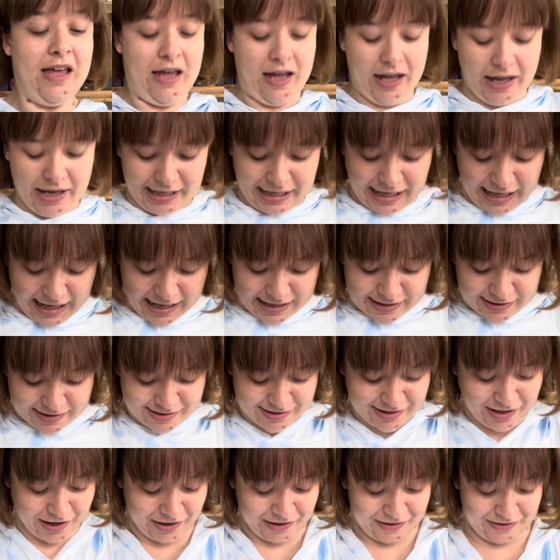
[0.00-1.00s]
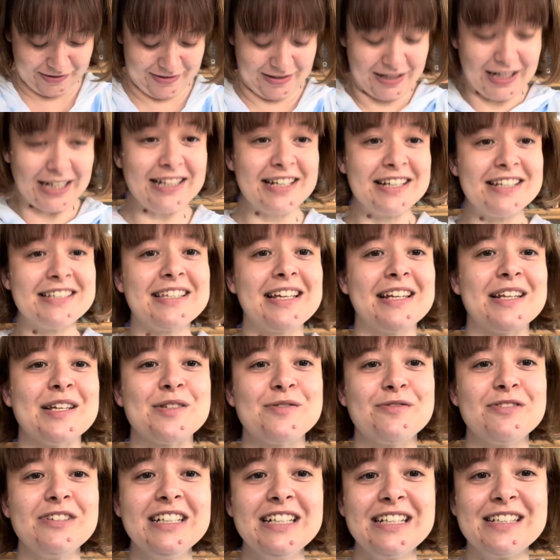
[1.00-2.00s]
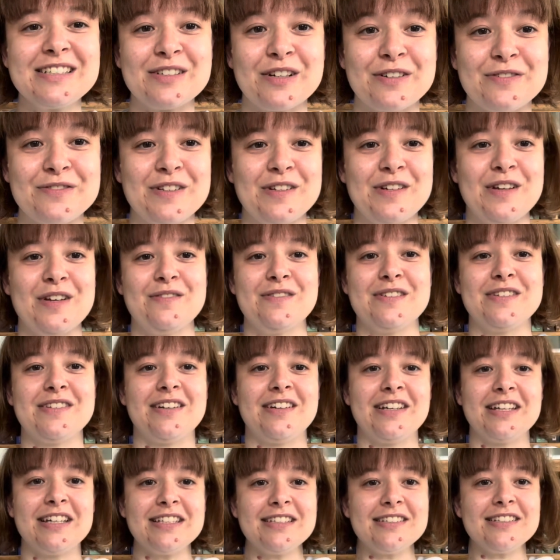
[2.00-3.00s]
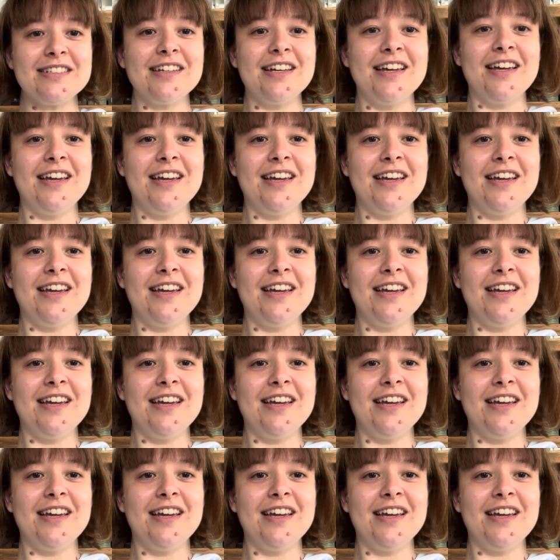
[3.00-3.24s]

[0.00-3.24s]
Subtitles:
Okay, so like I said, it's really soft and oversized.